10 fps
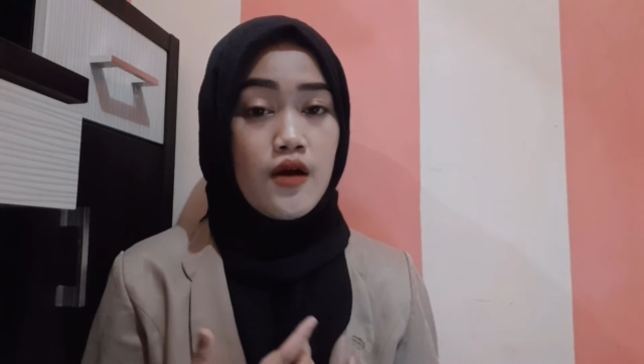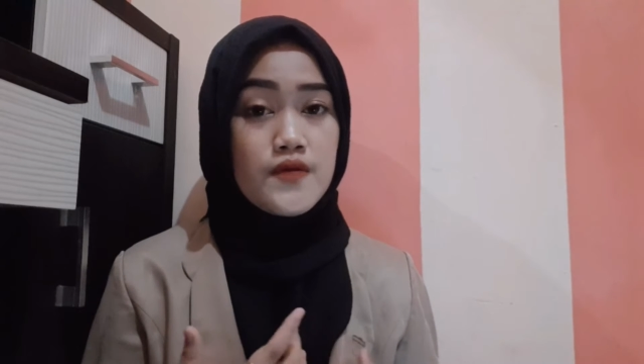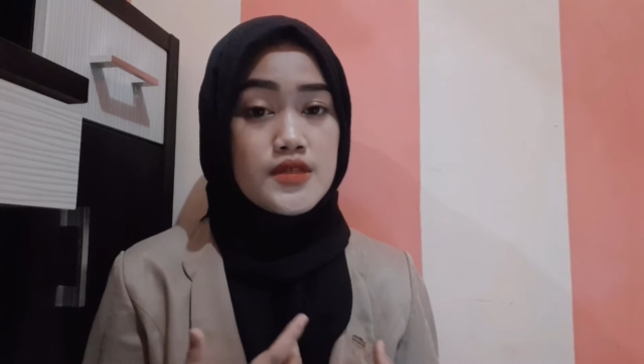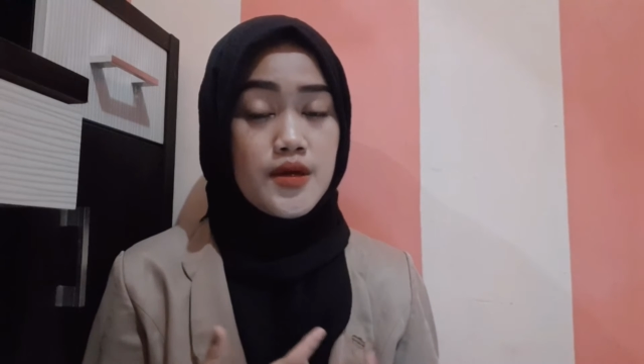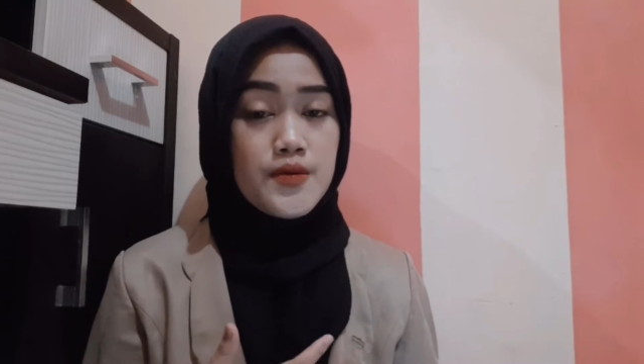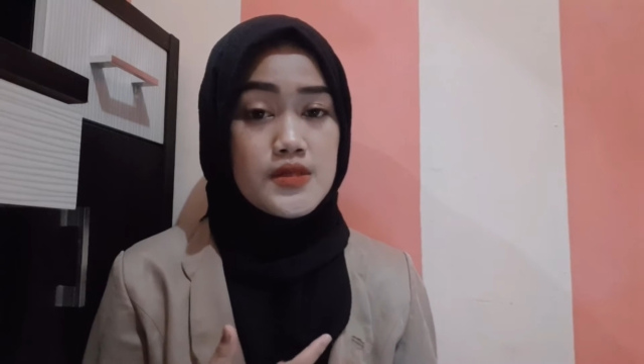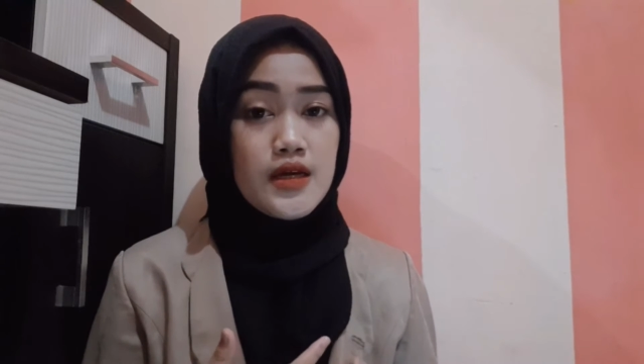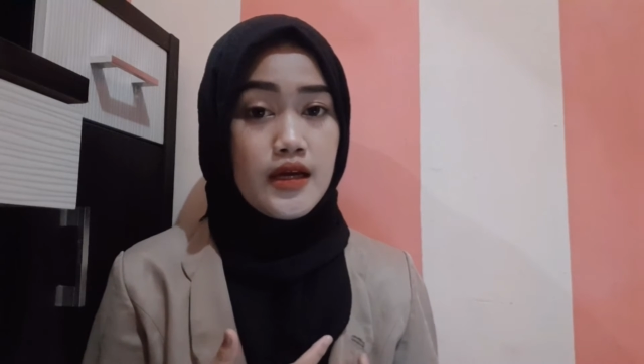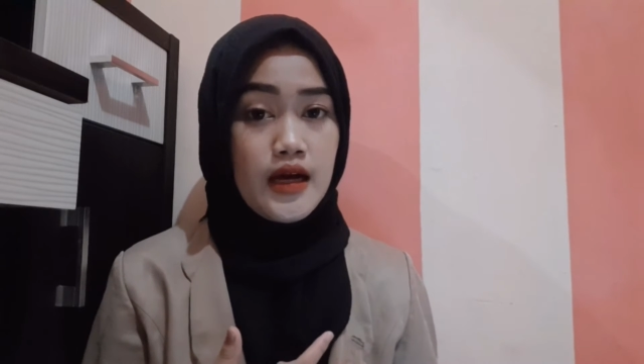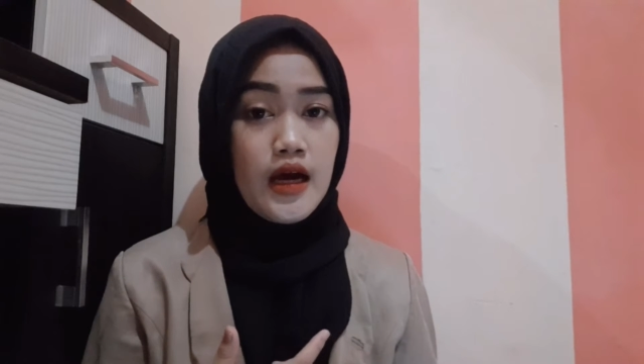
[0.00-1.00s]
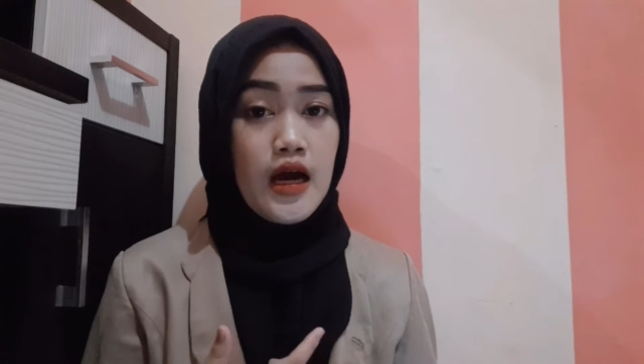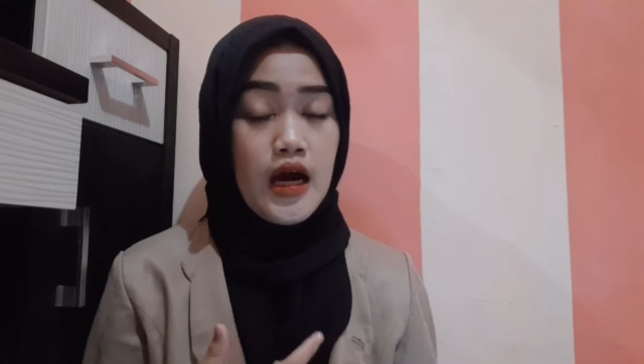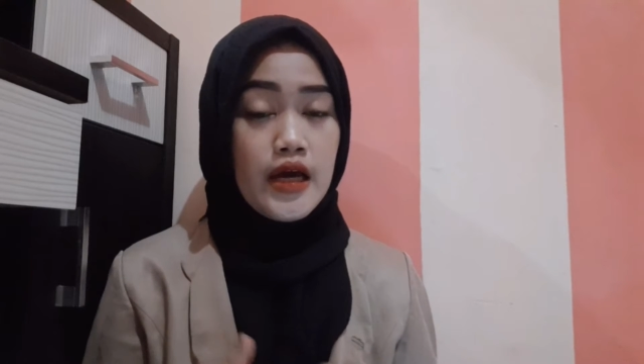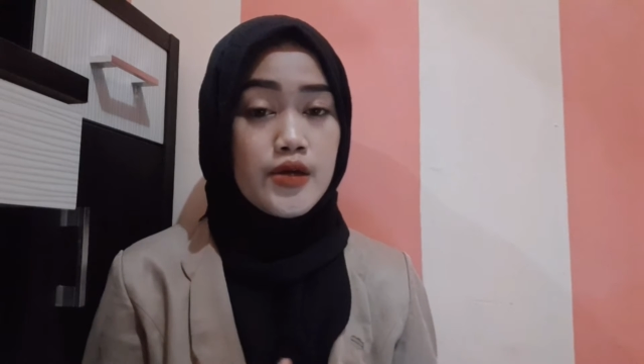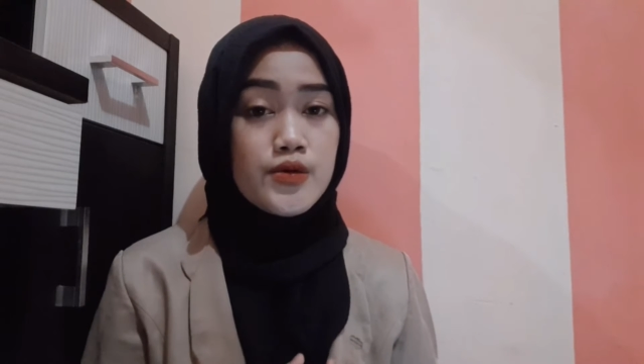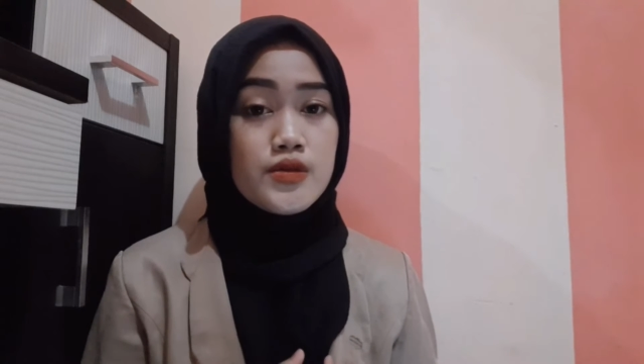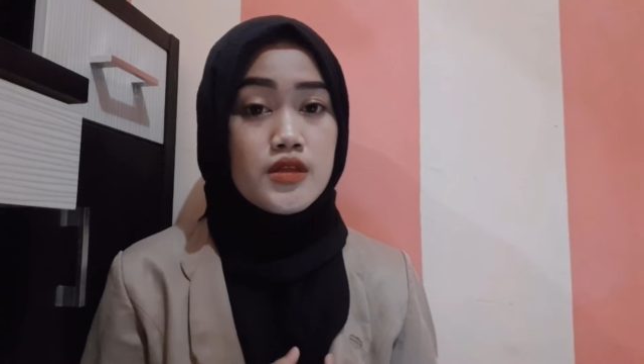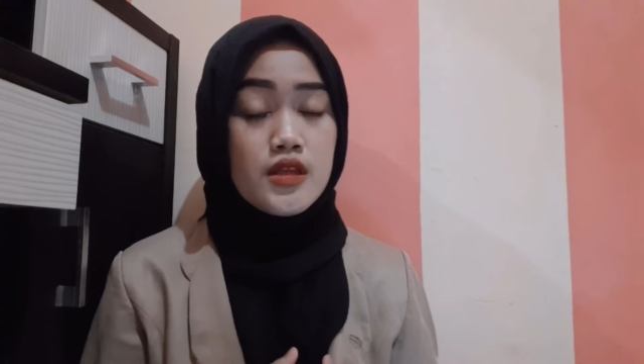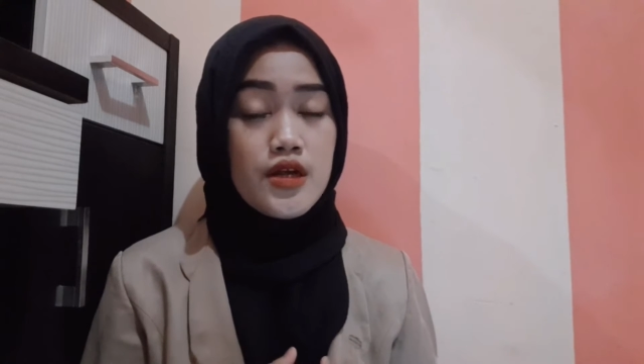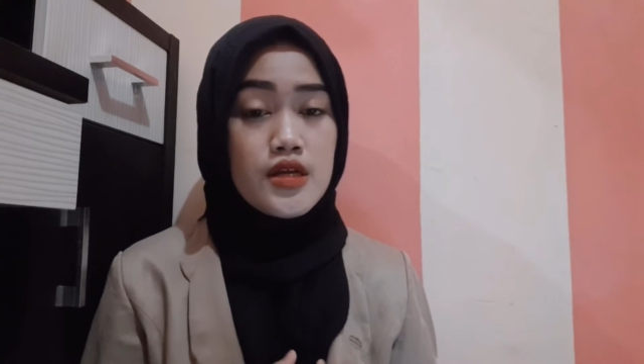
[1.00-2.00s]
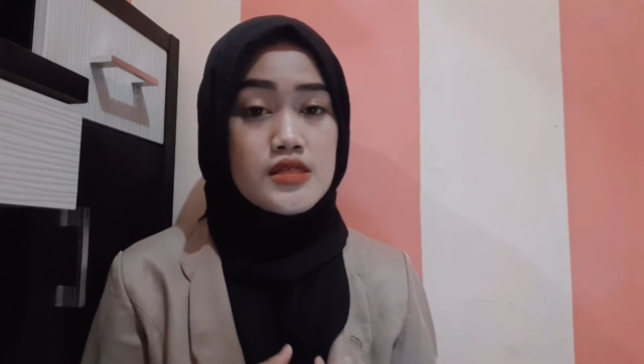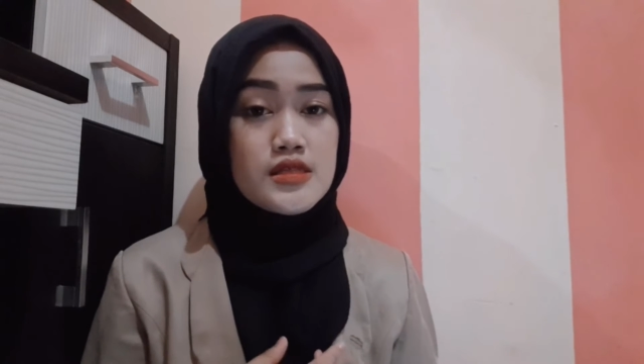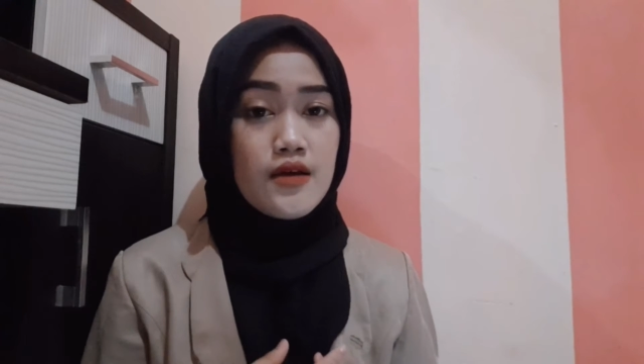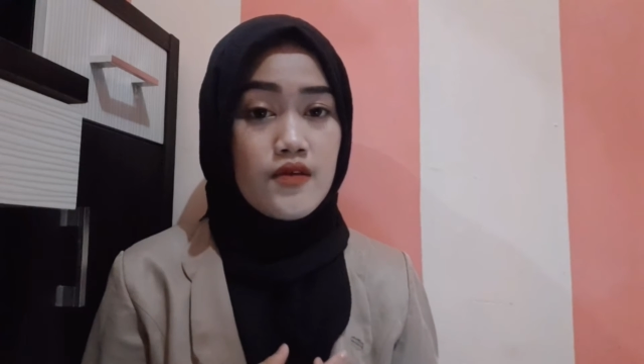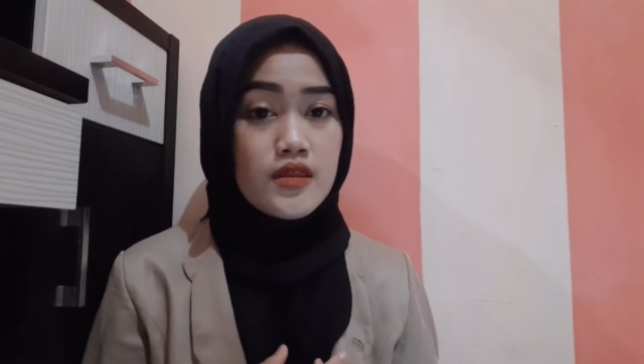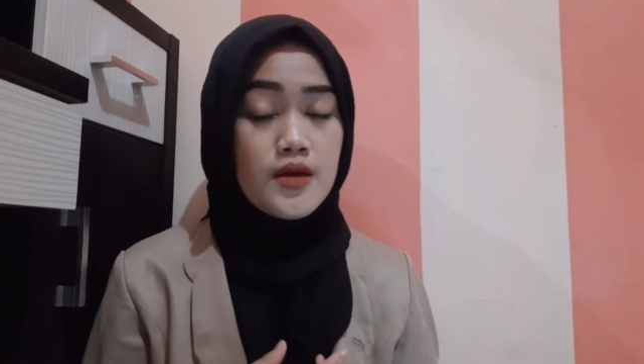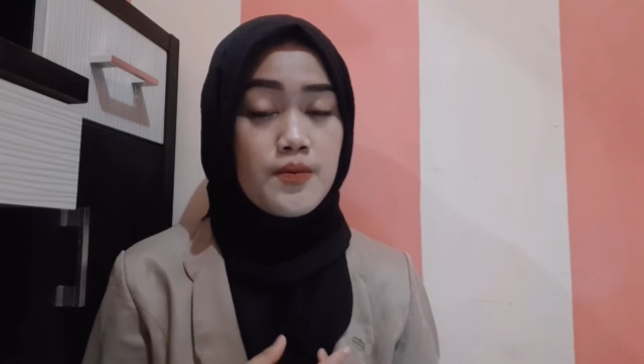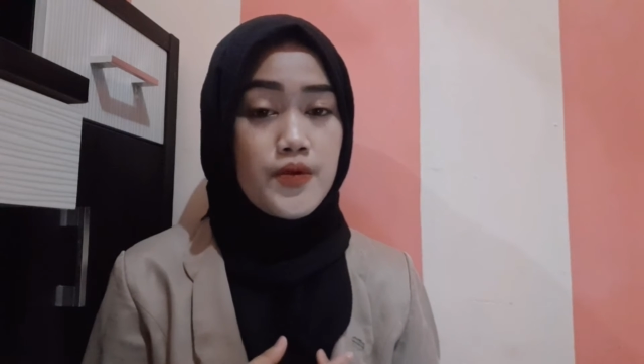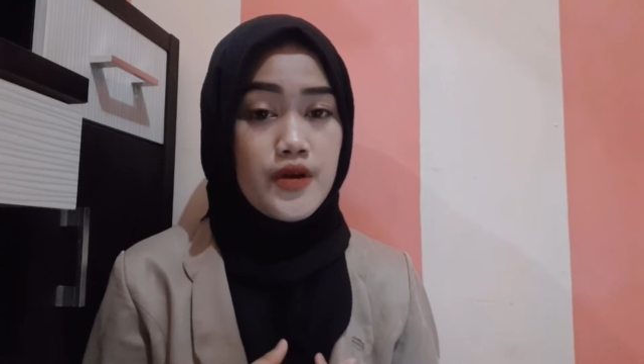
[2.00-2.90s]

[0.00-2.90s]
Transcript: of Sriwijaya, I could learn 70%